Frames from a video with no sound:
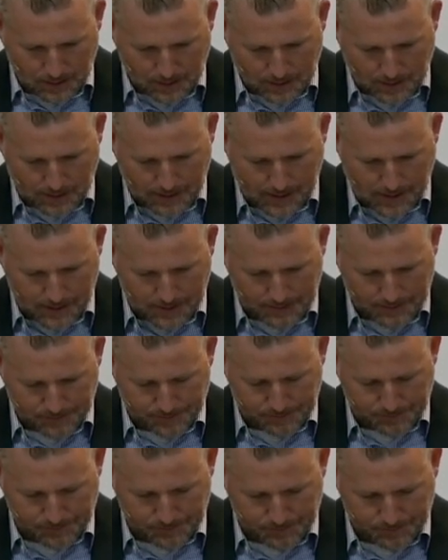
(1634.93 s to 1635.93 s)
Um,
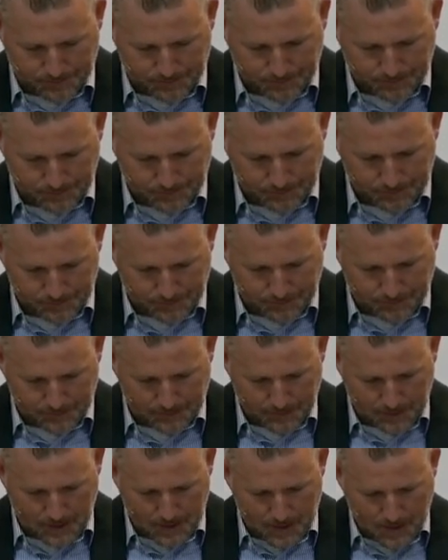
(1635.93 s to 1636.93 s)

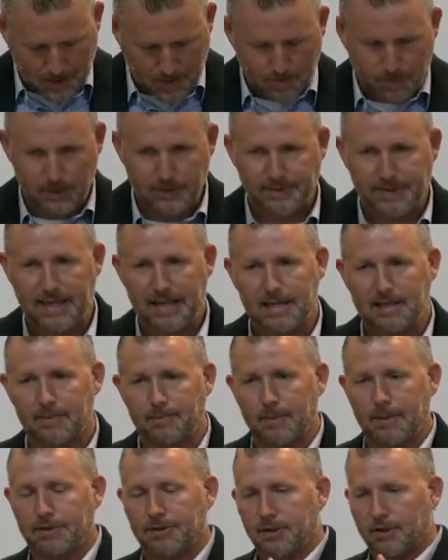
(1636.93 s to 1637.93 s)
but, they,
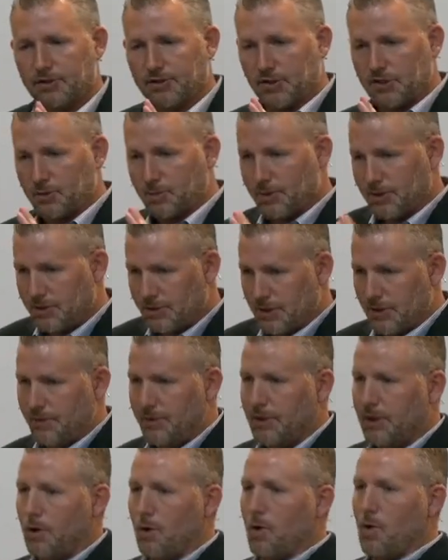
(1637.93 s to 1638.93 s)
but there's a
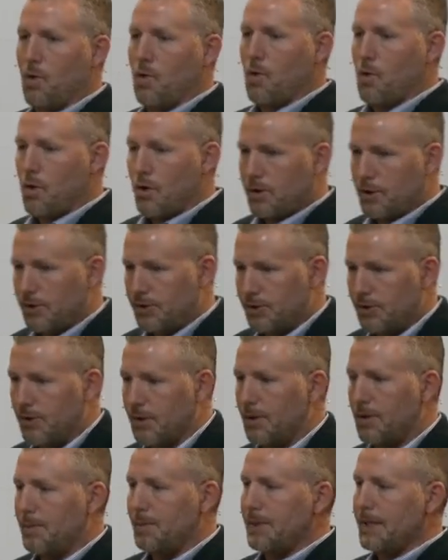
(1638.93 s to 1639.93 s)
specific order to
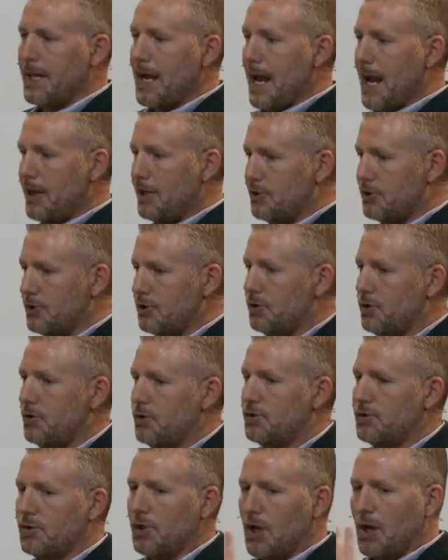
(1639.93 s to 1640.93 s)
them. The
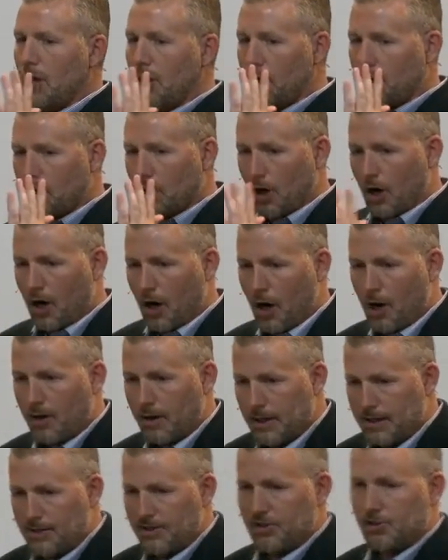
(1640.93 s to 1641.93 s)
Beatitudes are
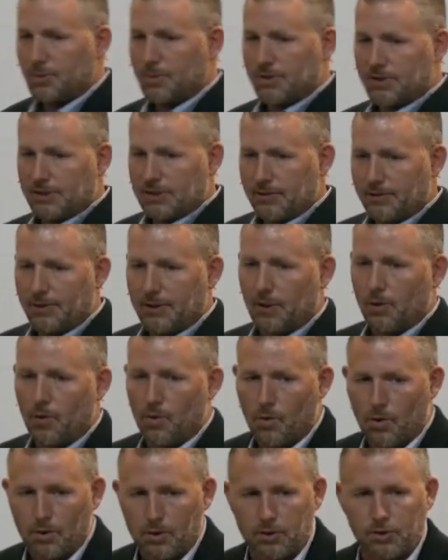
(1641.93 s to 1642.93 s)
in a specific
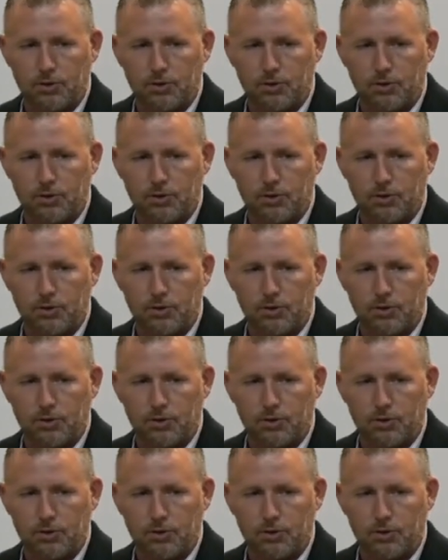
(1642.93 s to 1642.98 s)
order.